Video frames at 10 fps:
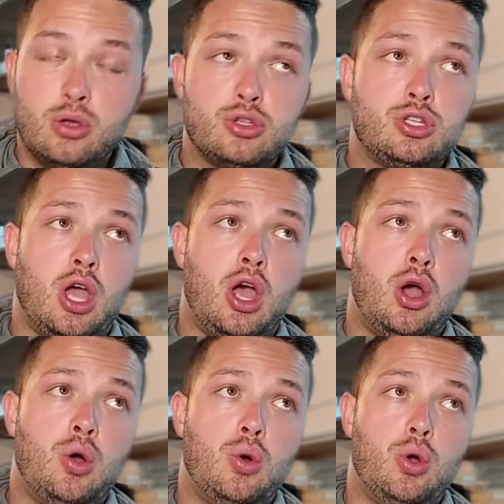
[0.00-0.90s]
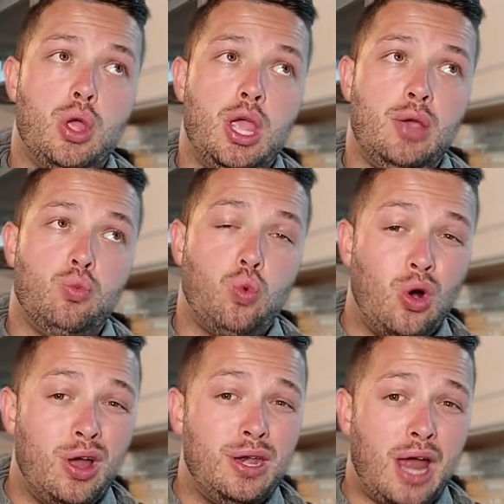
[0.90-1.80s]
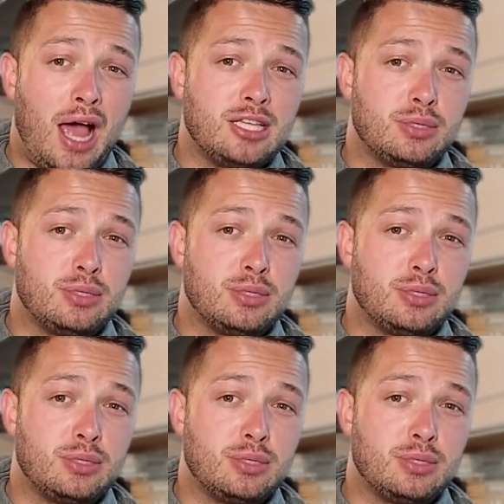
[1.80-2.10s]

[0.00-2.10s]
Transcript: So it would not